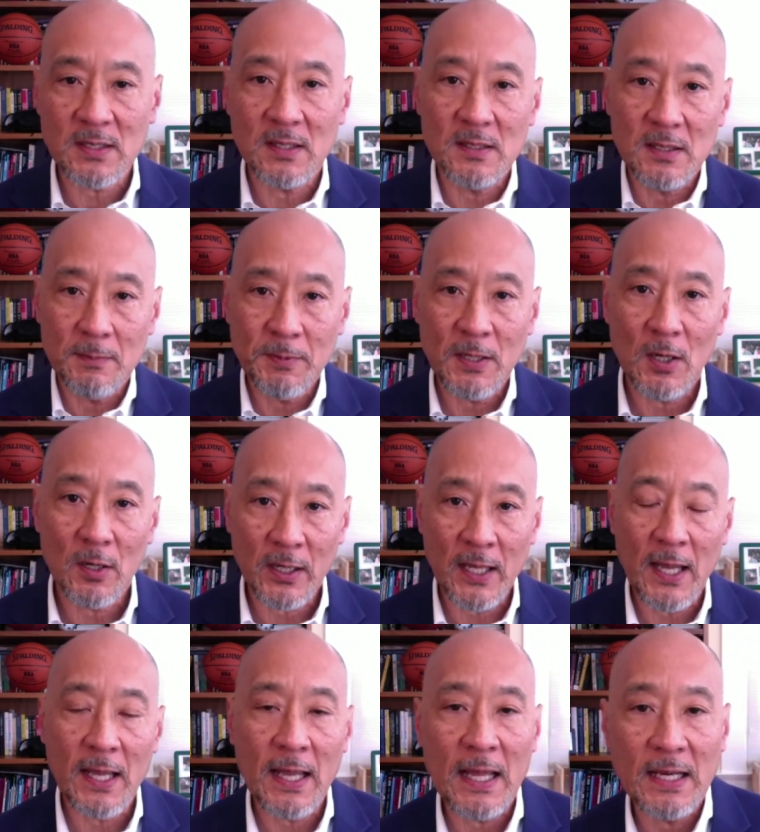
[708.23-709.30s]
and the
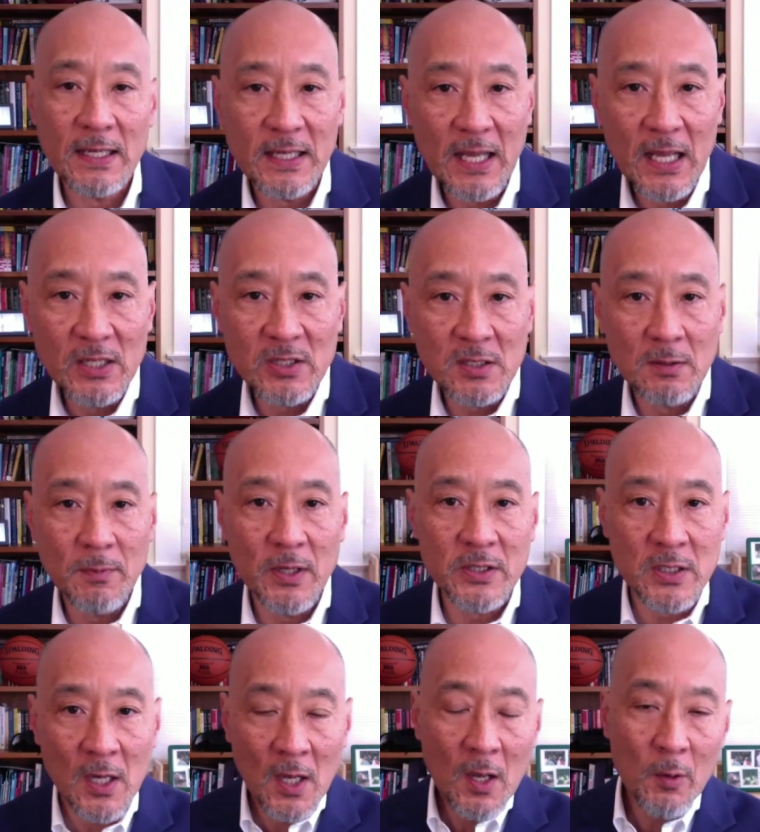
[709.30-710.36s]
DPRK had engaged so
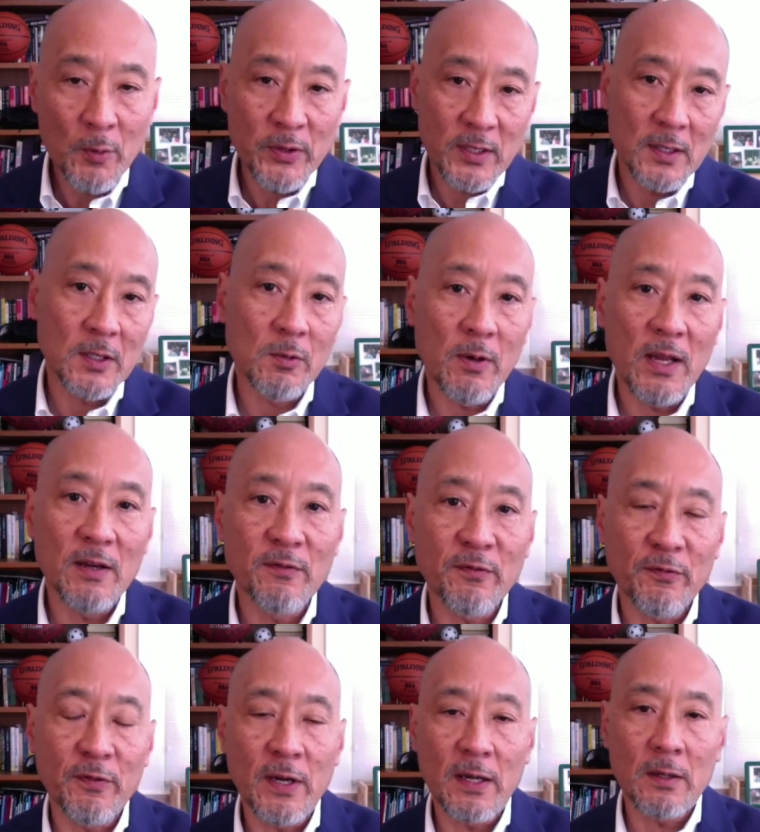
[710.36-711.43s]
much with the agreed
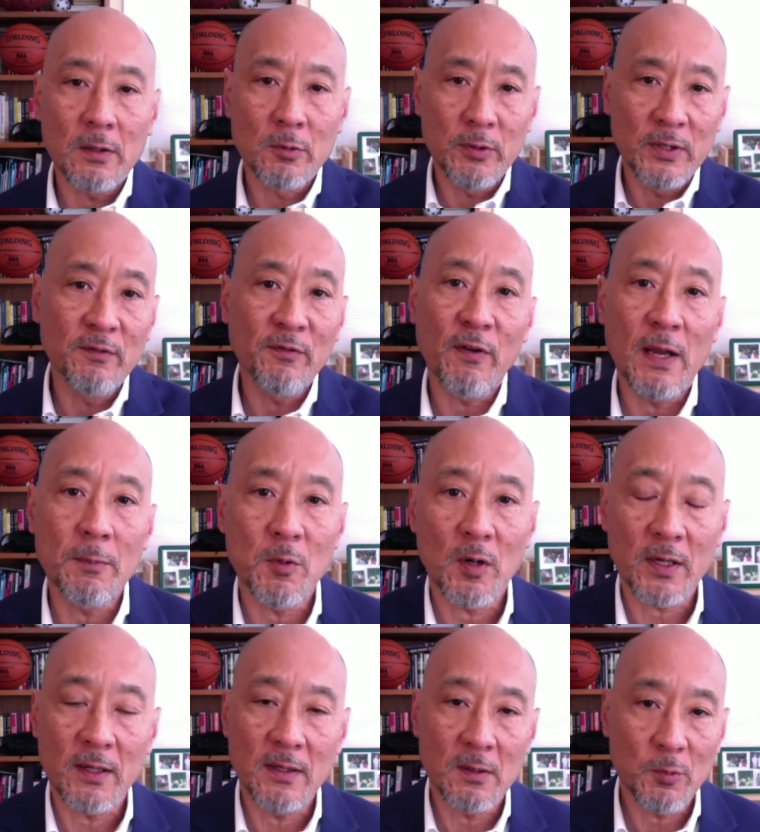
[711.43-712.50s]

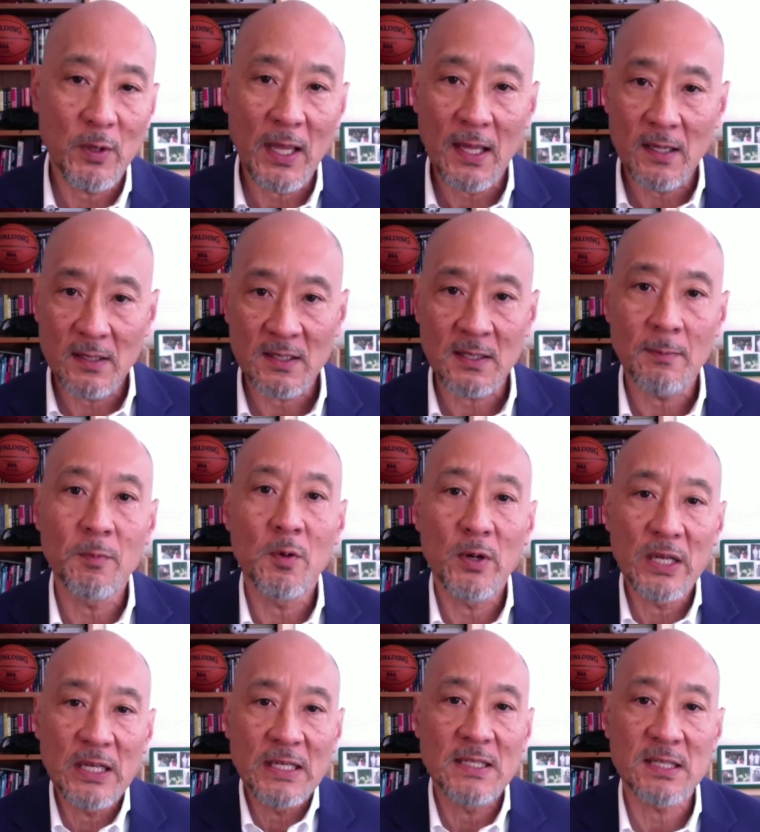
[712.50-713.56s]
framework, and then we had a
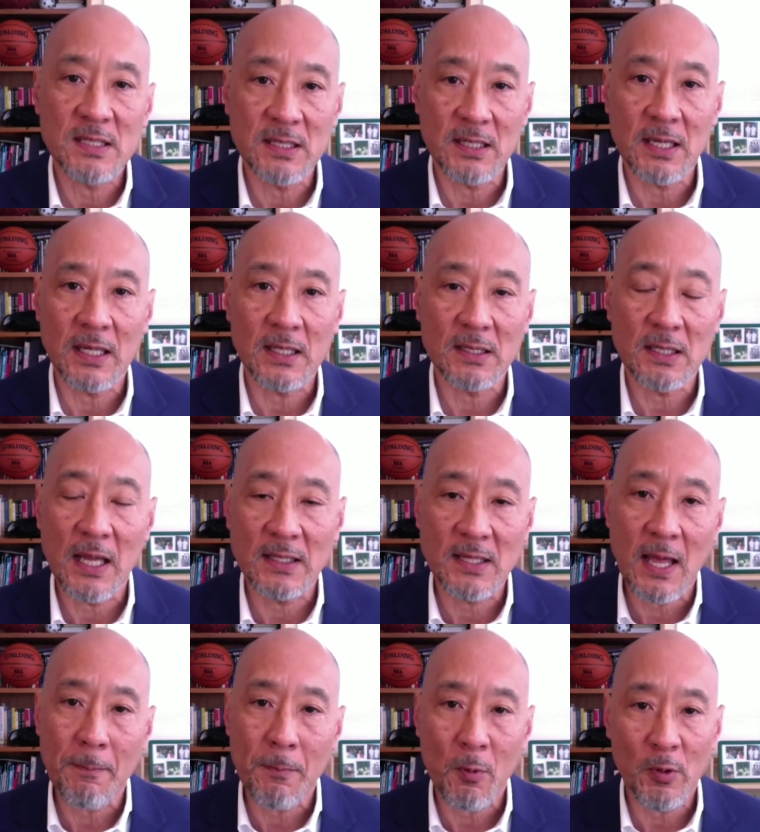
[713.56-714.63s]
submarine incident at
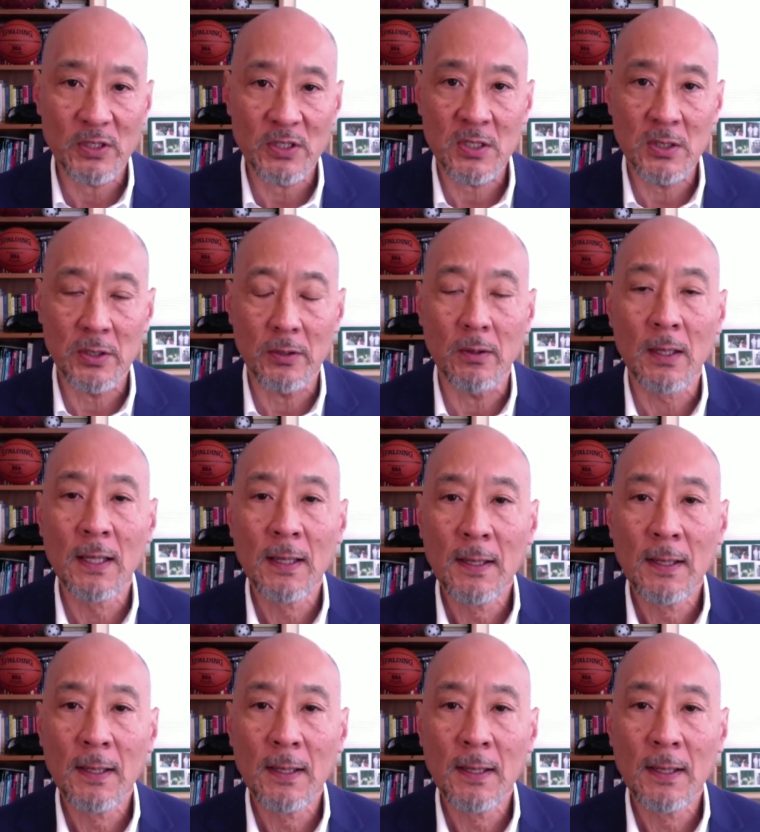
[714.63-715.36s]
that point too.